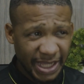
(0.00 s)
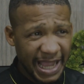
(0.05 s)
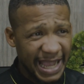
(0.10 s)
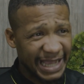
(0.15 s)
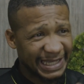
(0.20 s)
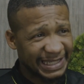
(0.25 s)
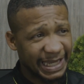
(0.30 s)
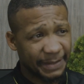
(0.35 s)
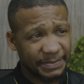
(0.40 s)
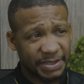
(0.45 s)
I
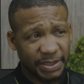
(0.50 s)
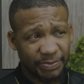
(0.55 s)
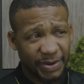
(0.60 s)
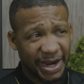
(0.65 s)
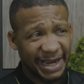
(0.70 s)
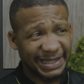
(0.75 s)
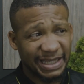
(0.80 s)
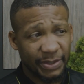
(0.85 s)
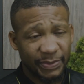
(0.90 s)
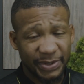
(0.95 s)
said I'm
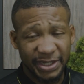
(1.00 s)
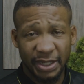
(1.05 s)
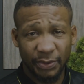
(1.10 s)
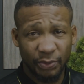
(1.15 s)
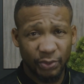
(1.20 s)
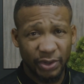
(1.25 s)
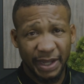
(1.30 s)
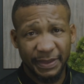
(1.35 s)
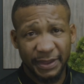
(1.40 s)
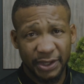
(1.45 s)
surprised they went
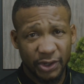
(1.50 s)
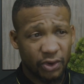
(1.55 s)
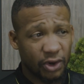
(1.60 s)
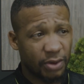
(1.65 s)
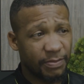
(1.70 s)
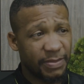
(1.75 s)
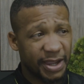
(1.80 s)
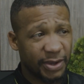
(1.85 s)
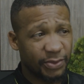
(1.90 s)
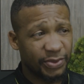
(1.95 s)
up one. The
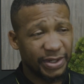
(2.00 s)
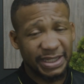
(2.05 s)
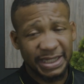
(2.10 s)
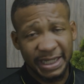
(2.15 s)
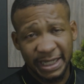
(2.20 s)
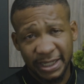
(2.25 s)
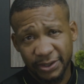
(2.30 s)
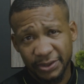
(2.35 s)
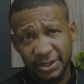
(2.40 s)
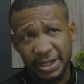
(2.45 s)
quarterback went
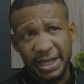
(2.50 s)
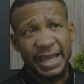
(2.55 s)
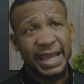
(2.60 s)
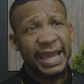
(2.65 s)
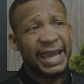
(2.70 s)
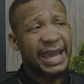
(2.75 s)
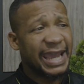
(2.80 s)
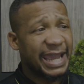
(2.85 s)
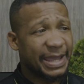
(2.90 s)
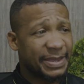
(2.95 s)
down,
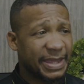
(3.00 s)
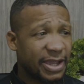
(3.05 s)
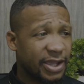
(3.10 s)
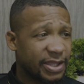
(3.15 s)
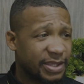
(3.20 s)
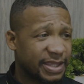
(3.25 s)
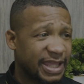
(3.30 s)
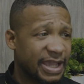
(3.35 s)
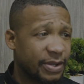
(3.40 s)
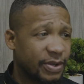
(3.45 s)
and they
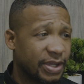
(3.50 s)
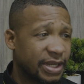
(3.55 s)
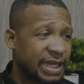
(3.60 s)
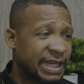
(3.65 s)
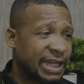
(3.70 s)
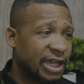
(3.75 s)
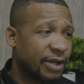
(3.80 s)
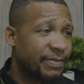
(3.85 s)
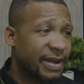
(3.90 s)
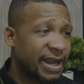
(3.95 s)
in a
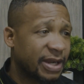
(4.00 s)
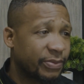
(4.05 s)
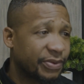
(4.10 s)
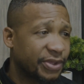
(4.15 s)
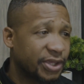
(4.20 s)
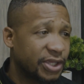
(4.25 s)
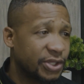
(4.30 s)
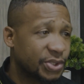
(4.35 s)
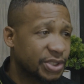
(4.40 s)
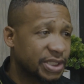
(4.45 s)
nail biter with
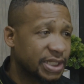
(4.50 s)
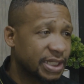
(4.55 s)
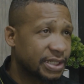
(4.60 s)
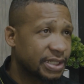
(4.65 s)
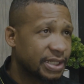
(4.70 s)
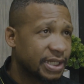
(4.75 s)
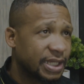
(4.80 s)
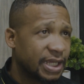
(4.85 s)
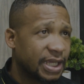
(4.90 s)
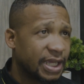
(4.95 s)
Houston.
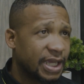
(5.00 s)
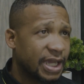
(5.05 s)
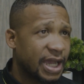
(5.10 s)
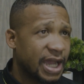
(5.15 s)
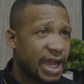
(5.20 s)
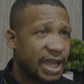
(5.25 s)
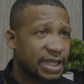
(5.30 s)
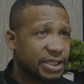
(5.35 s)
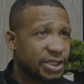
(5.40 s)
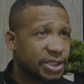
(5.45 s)

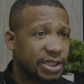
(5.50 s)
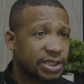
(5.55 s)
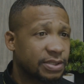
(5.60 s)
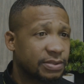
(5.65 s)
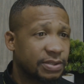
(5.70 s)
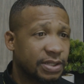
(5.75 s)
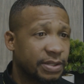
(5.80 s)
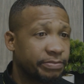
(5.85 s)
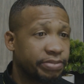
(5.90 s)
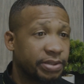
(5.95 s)

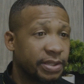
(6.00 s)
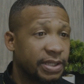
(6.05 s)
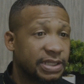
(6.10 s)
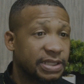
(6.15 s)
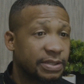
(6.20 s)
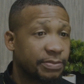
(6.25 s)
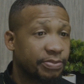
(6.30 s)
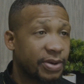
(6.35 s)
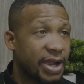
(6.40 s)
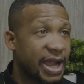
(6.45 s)
Just completely
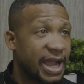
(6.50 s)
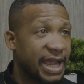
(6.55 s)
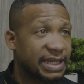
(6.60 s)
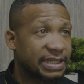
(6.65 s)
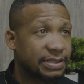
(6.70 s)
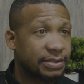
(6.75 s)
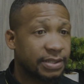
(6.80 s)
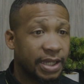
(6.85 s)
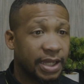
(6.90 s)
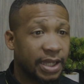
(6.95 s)

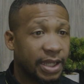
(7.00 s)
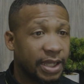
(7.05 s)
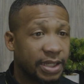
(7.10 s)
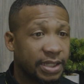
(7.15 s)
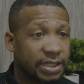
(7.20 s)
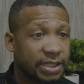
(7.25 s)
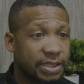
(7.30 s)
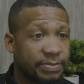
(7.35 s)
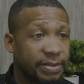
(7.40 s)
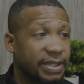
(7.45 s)
surprised by
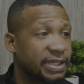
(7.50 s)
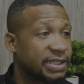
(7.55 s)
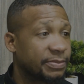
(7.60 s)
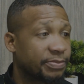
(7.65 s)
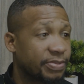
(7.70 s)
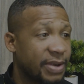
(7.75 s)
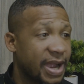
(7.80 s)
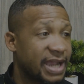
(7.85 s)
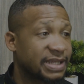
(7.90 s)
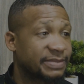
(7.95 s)

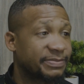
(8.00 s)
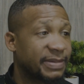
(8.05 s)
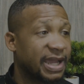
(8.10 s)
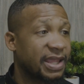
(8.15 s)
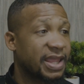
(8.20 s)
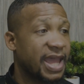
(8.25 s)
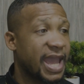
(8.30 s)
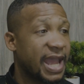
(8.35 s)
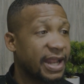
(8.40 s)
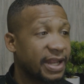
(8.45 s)

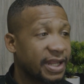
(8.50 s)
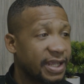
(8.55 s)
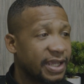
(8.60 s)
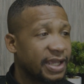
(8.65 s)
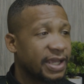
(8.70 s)
that.